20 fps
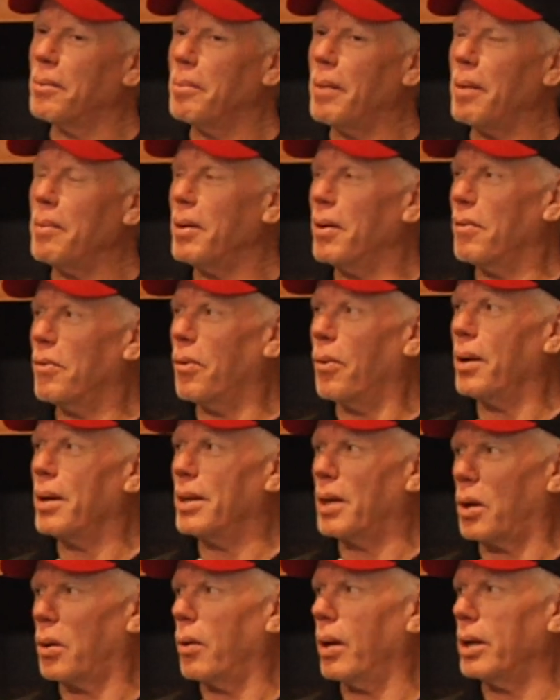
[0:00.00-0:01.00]
maybe
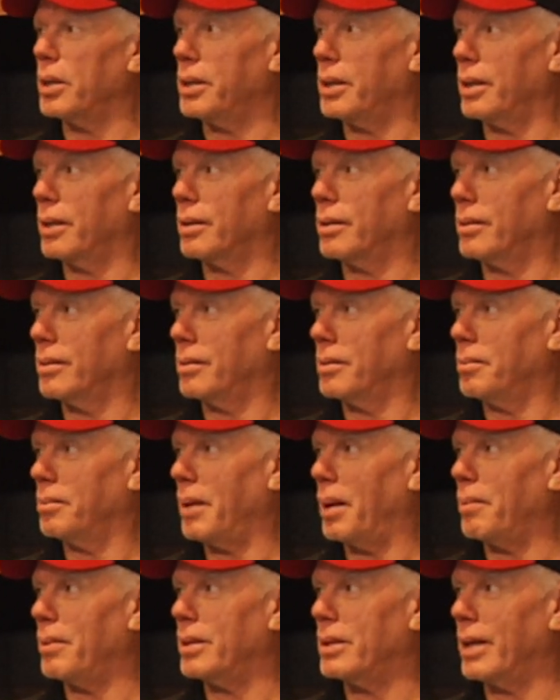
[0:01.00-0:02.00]
avoid the question.
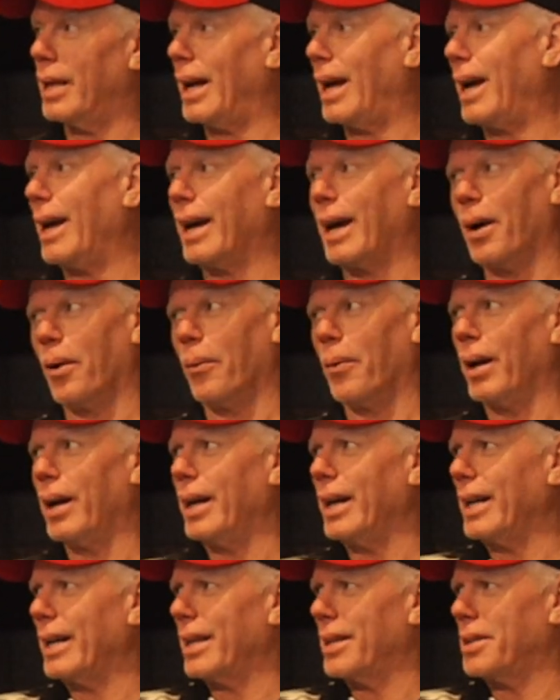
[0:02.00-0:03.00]
Maybe I got to
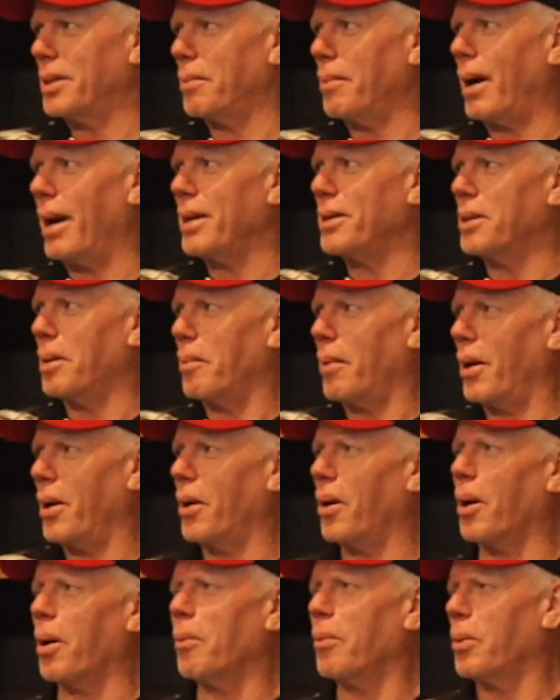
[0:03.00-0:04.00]
run in and get some ice on my
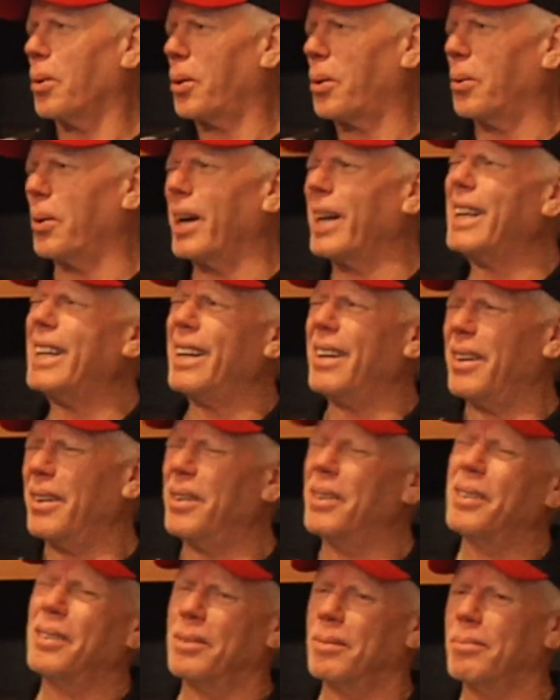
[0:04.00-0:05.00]
arm real quick,
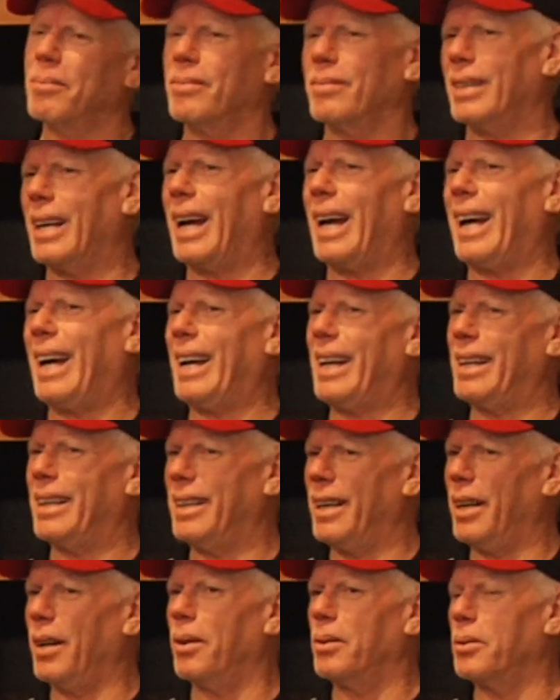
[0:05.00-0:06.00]
and
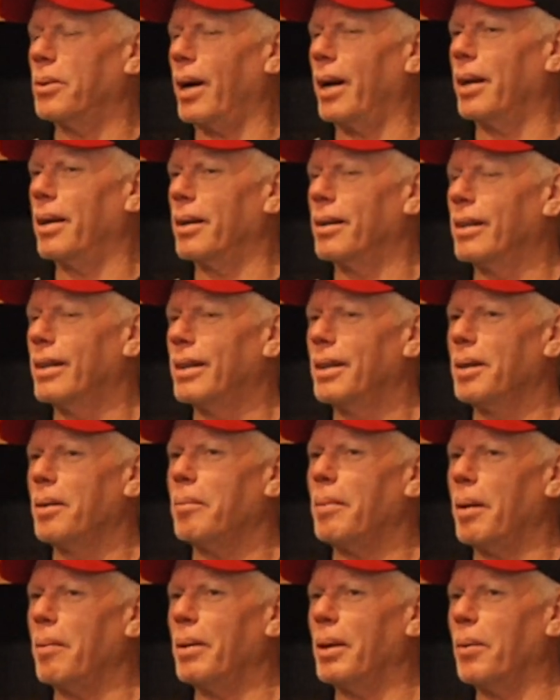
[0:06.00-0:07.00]
try to,
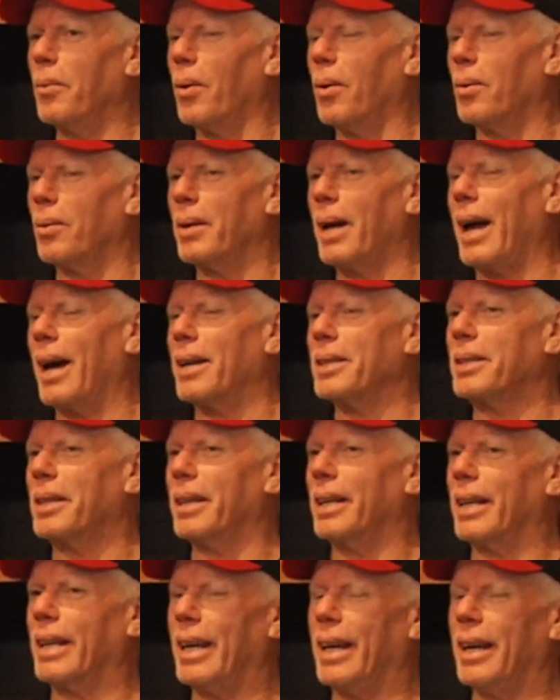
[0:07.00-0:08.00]
maybe they won't ask
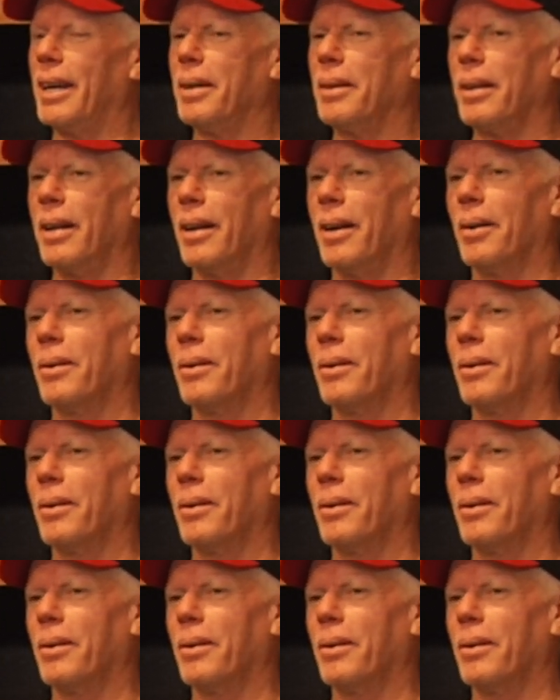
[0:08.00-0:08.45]
it again,